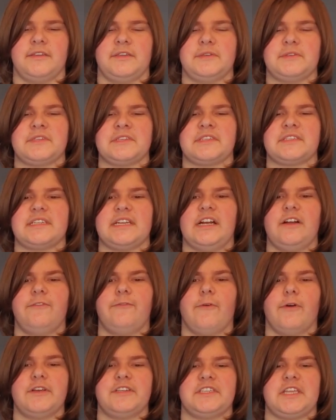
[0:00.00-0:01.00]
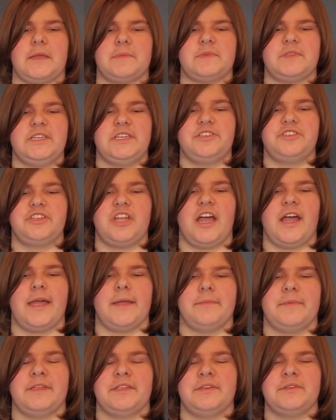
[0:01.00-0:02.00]
Using sterile forceps each
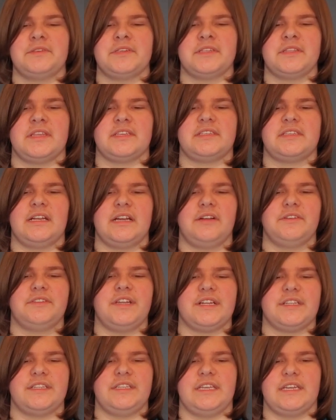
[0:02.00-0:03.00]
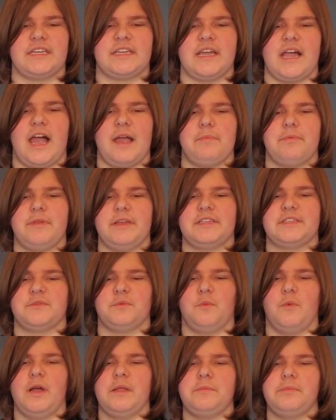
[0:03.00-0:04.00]
time and using the sterile technique, I placed
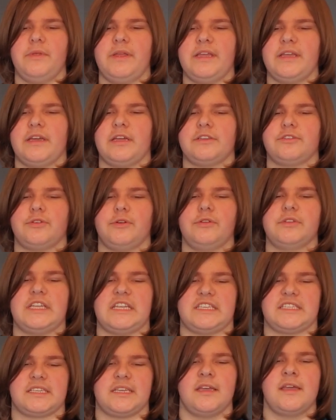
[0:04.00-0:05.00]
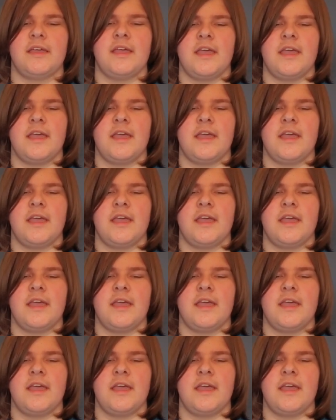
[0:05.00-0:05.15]
1 blank control disc